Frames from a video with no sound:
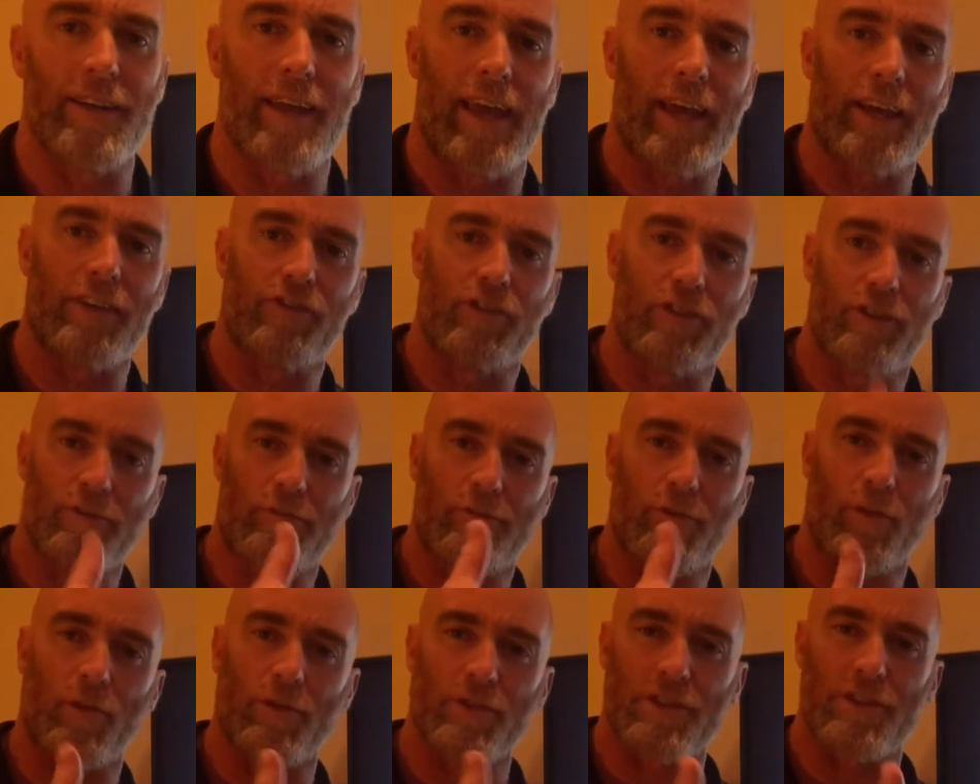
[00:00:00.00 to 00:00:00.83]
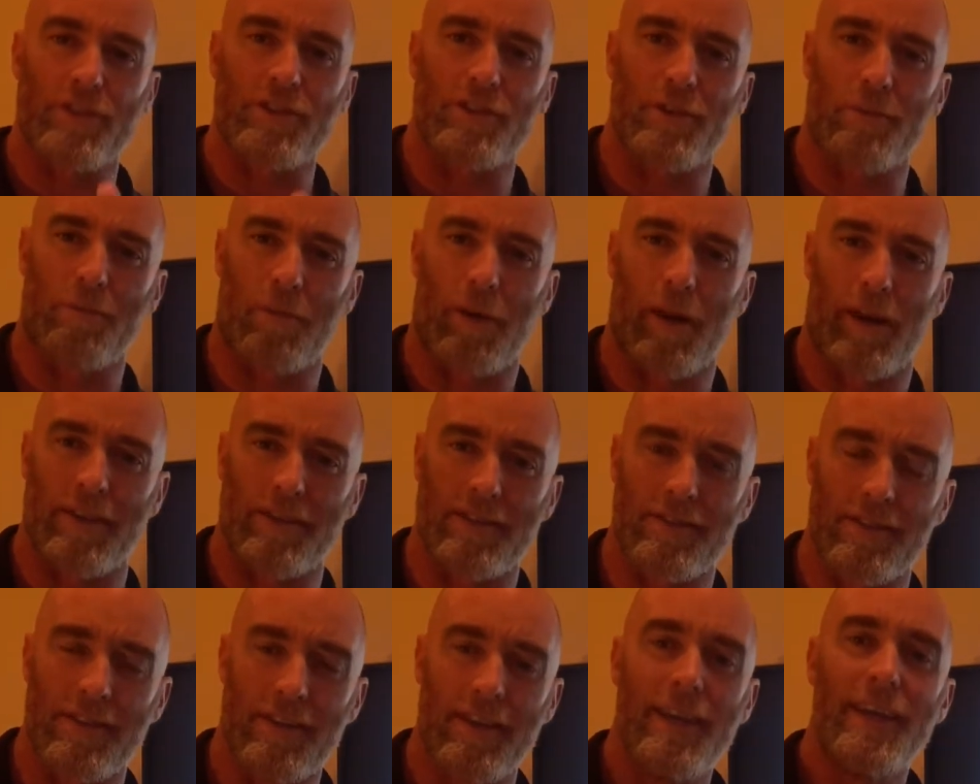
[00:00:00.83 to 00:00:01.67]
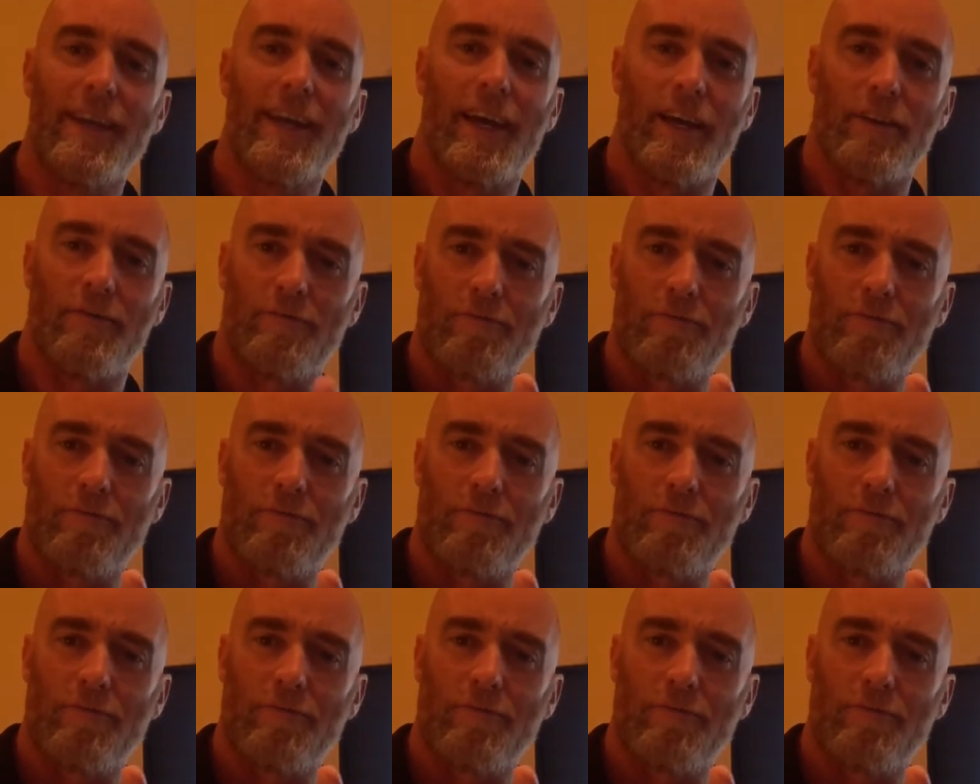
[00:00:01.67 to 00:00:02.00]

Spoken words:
actually falls into place. It